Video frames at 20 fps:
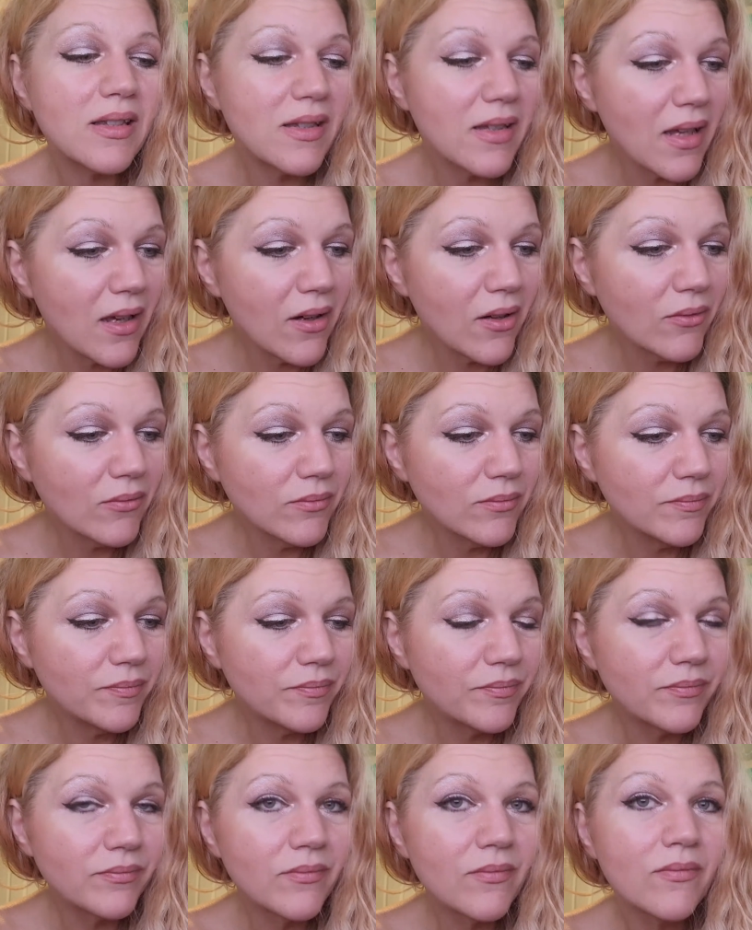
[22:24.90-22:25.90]
So,
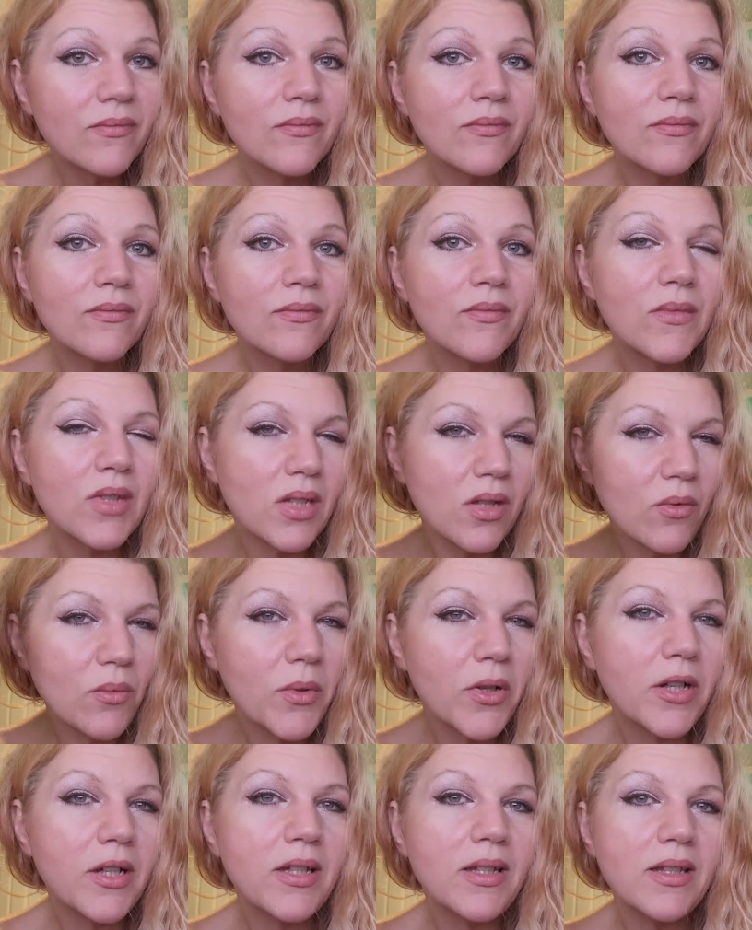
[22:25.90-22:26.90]
don't
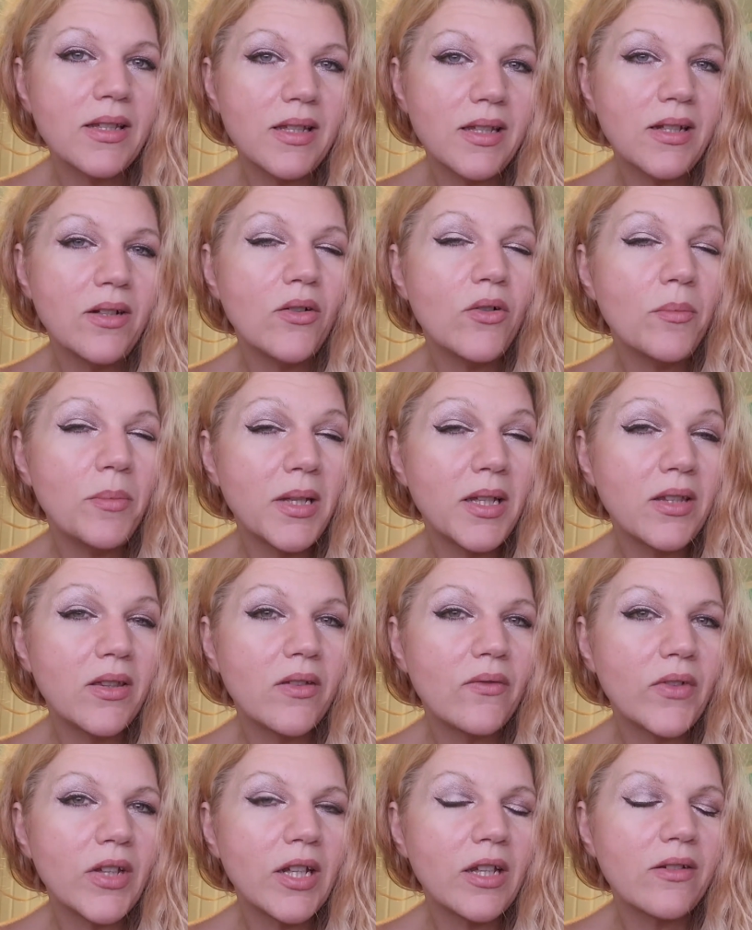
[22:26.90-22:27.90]
worry, Dino will be in
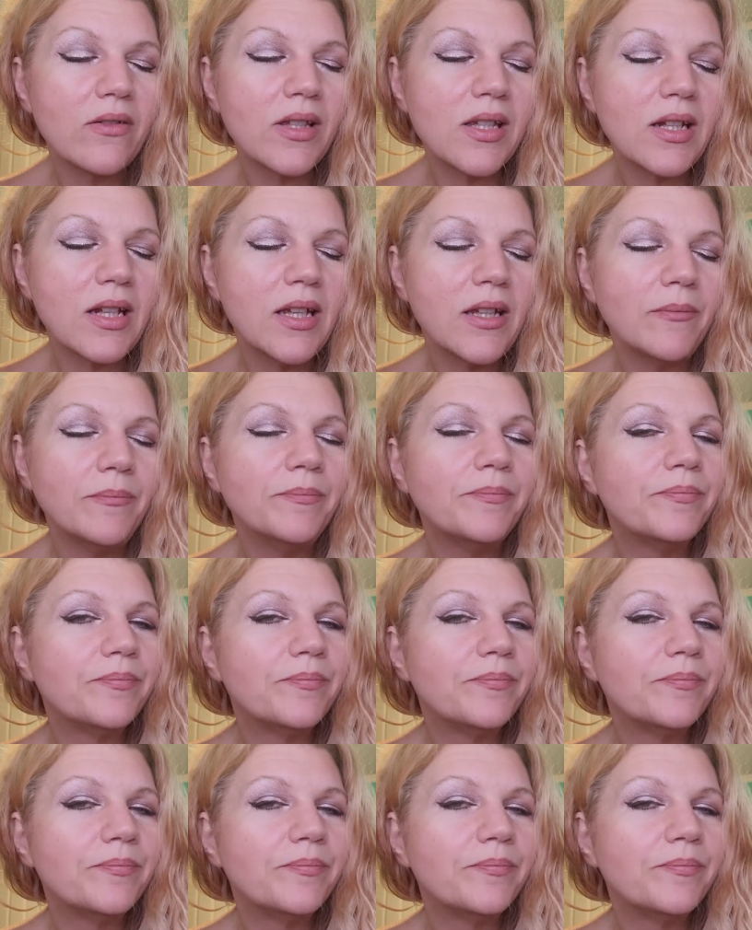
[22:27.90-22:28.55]
the video today.